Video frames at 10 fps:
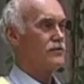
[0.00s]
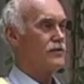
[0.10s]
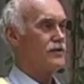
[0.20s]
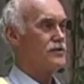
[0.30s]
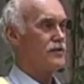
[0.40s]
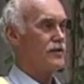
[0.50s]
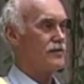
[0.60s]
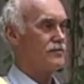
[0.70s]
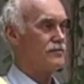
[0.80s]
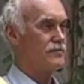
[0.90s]
So I
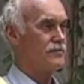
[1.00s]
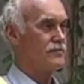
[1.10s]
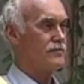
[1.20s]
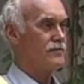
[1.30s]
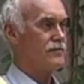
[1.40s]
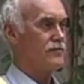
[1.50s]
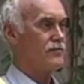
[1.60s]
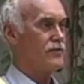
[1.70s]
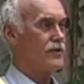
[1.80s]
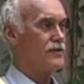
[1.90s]
start.
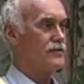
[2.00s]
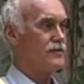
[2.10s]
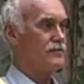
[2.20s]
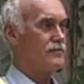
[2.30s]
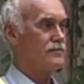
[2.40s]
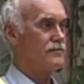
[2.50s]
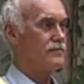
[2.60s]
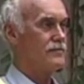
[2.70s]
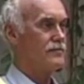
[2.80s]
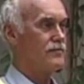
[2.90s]
Rising,
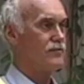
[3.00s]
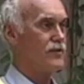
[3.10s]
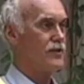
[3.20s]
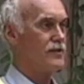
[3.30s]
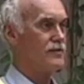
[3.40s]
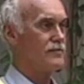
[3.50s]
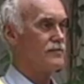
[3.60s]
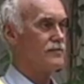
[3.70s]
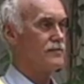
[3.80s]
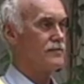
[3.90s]
falling,
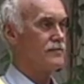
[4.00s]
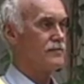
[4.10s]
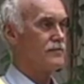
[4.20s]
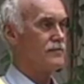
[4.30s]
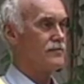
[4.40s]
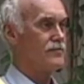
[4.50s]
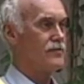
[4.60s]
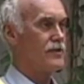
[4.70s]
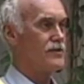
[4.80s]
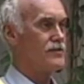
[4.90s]

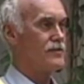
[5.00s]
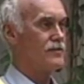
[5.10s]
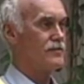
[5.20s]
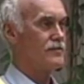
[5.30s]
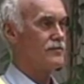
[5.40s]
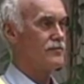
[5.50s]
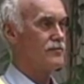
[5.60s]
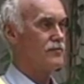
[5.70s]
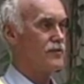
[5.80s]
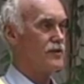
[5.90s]
rising,
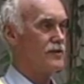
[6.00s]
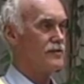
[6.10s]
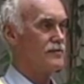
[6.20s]
falling,